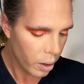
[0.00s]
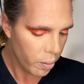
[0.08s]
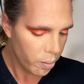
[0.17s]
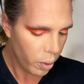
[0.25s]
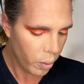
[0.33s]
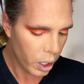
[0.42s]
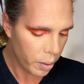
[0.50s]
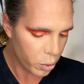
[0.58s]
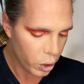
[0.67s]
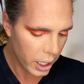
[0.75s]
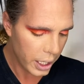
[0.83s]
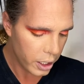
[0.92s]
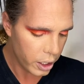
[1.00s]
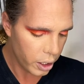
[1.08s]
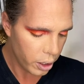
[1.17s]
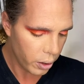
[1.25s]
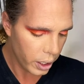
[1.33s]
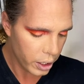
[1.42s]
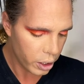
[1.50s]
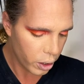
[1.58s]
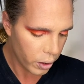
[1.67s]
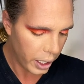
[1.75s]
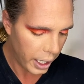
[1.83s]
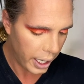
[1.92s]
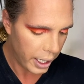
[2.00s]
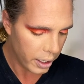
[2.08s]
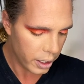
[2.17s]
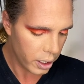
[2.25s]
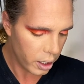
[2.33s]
But what I'm trying to do is create